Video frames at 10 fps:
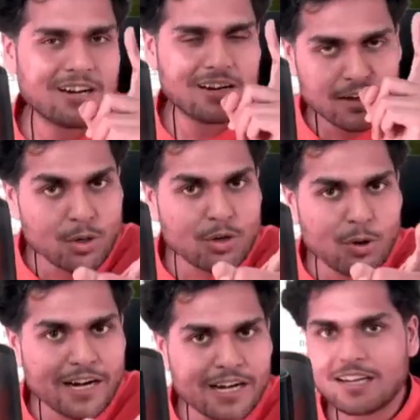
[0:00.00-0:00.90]
You know
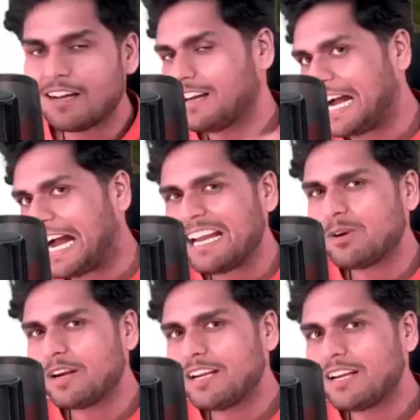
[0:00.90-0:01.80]
it, I
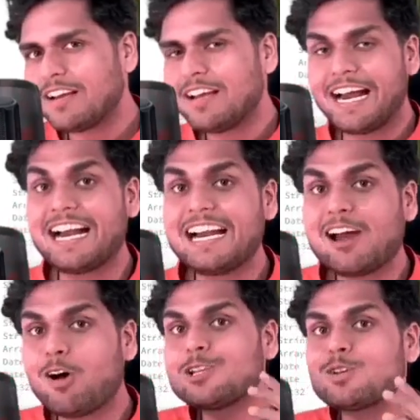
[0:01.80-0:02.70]
know it, and I
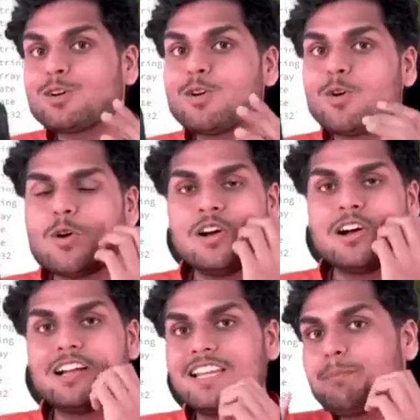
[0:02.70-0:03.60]
also know
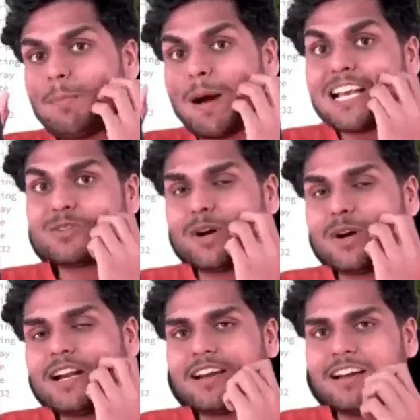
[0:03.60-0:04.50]
the password.